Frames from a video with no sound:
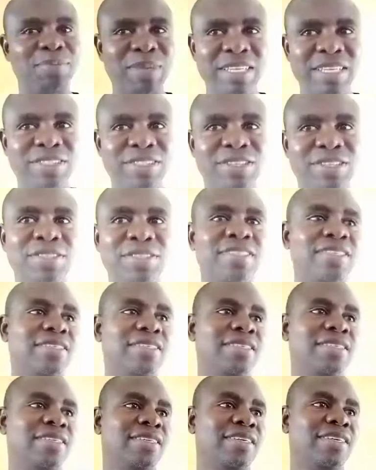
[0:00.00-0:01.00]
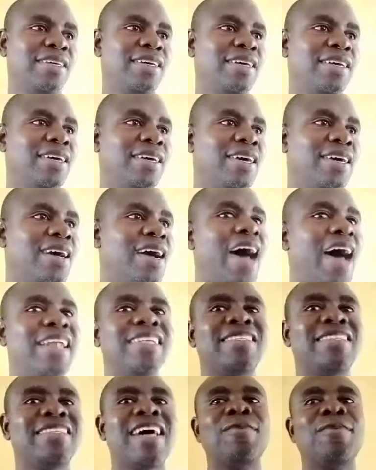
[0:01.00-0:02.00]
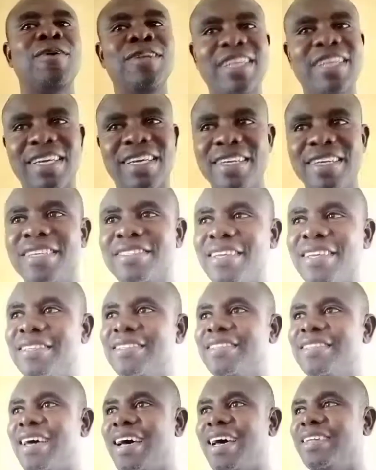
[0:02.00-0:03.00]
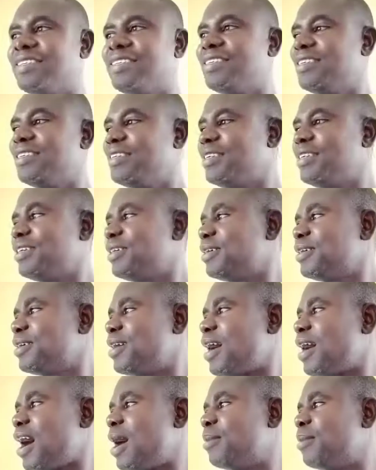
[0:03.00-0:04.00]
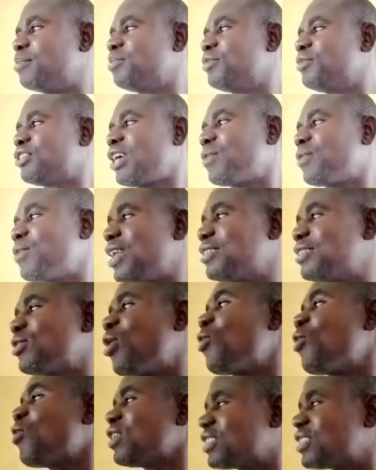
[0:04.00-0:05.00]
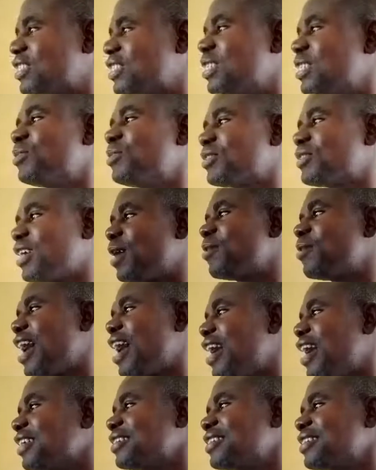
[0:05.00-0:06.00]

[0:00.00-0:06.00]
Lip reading: Jonson. And it's ironic in the sense that Shadwell has always seen himself as,